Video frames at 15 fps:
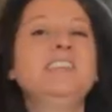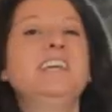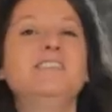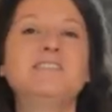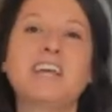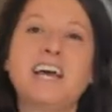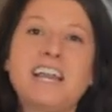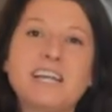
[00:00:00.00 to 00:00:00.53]

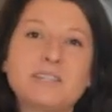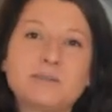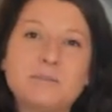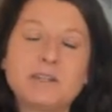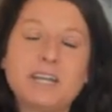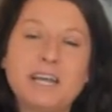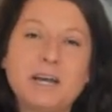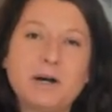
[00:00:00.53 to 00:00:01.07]
Dad asked me
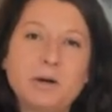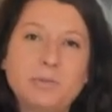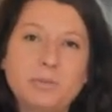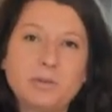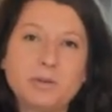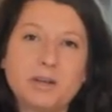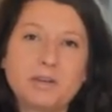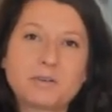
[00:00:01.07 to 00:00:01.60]
to help.
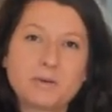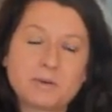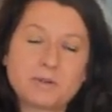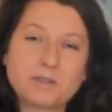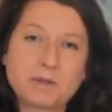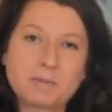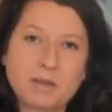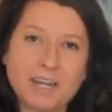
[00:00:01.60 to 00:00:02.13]
Of course
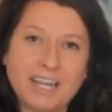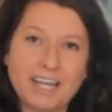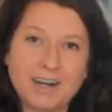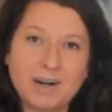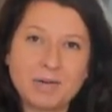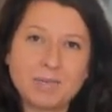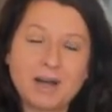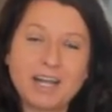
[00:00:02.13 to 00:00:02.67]
I'm going to
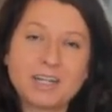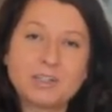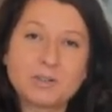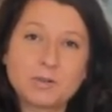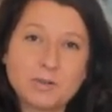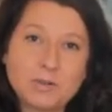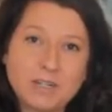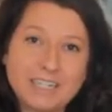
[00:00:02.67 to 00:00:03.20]
help. I
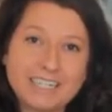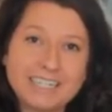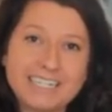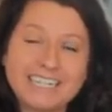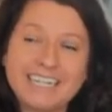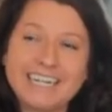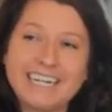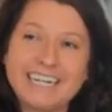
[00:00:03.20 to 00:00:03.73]
enjoyed
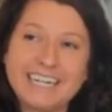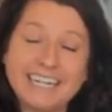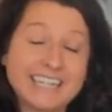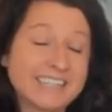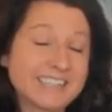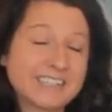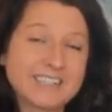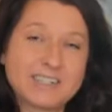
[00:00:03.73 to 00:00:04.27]

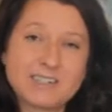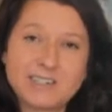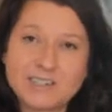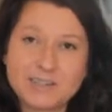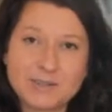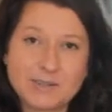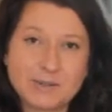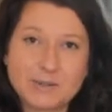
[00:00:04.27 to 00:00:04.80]
listening to his
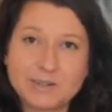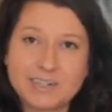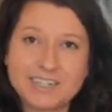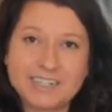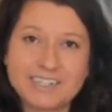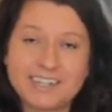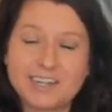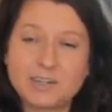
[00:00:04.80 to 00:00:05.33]

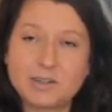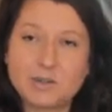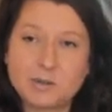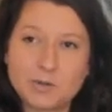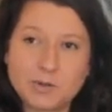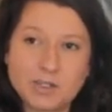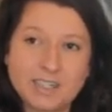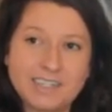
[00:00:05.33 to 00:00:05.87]
stories. I
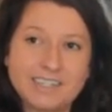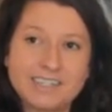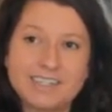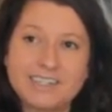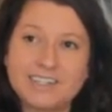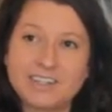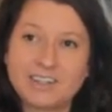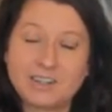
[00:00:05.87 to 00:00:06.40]
enjoyed
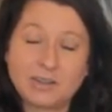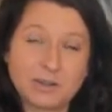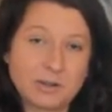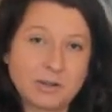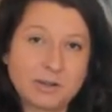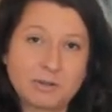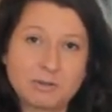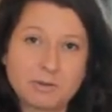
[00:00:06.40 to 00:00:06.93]

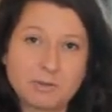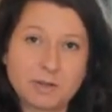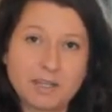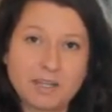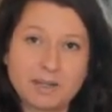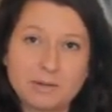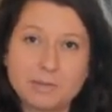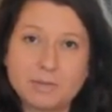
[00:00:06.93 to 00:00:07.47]
learning from
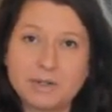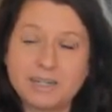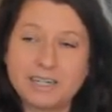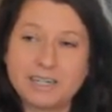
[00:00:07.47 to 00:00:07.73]
him.